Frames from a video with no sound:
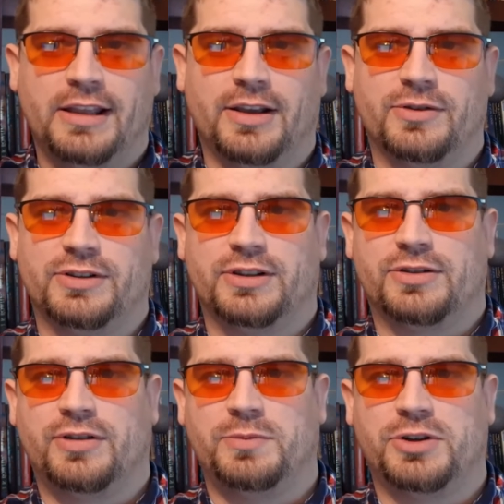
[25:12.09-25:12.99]
there was a
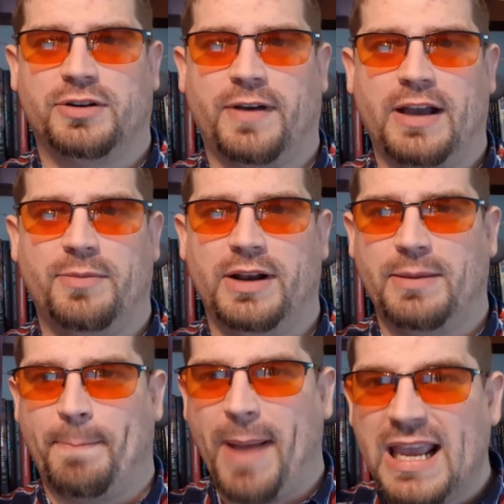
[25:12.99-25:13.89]
description of how many
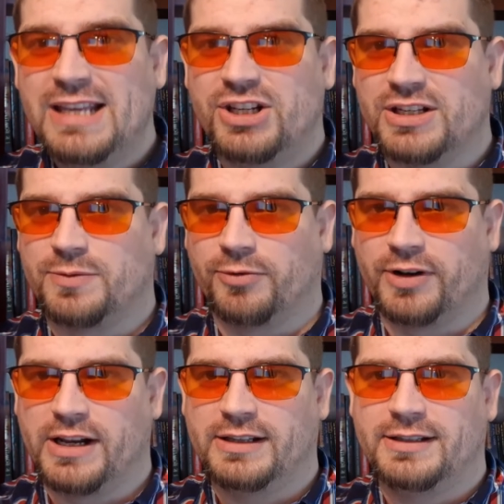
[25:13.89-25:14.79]
pages were
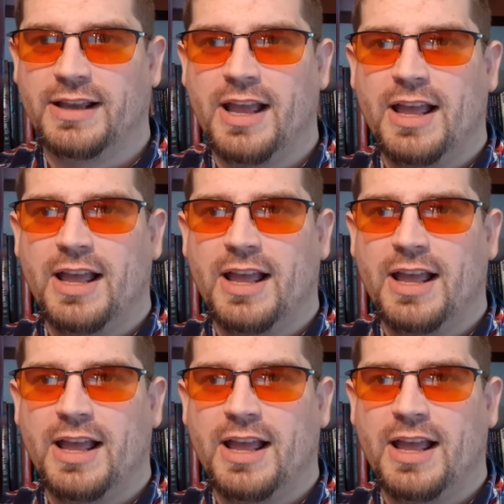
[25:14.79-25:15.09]
in it,